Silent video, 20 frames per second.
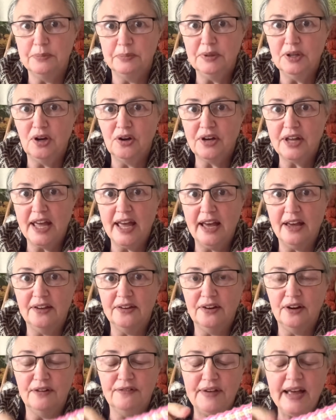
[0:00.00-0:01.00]
block
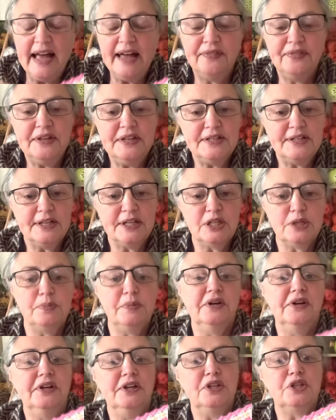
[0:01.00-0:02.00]
out. I've had this
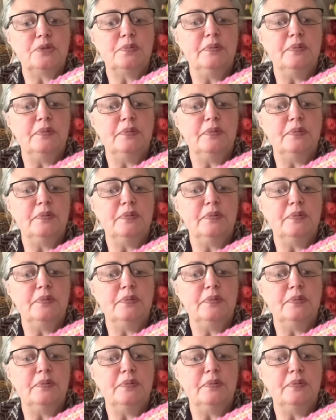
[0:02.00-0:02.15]
experience